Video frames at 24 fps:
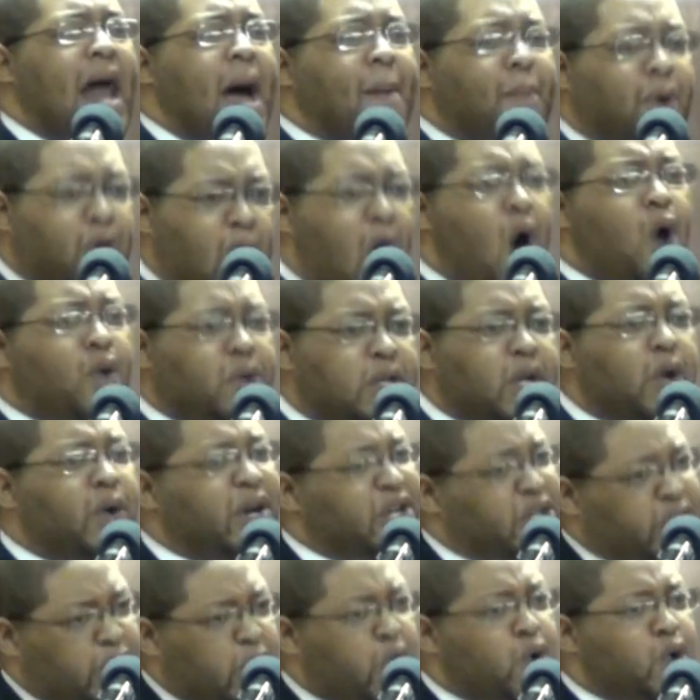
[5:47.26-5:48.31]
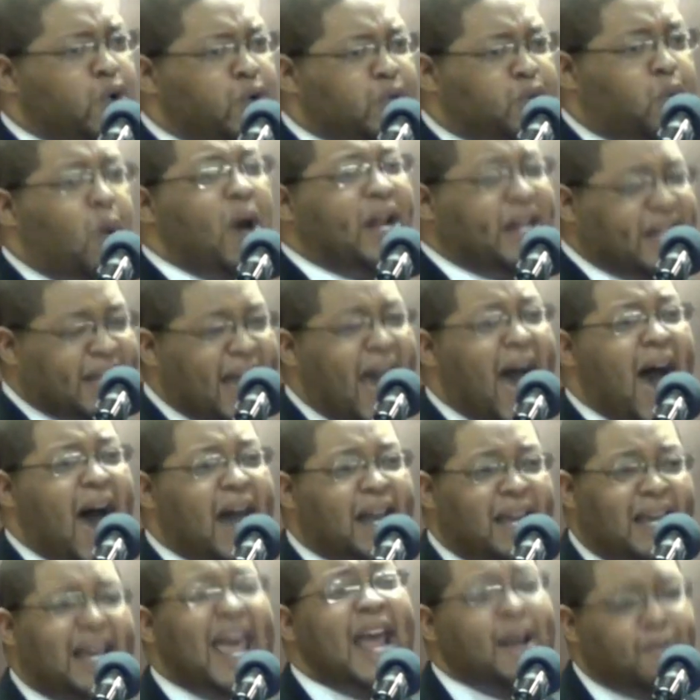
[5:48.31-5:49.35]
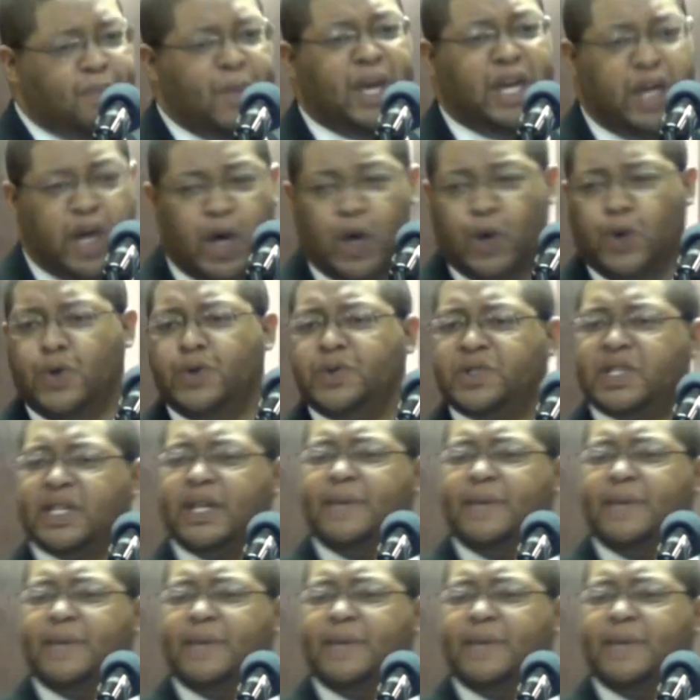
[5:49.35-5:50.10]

what I'm going to do is use what God let me use,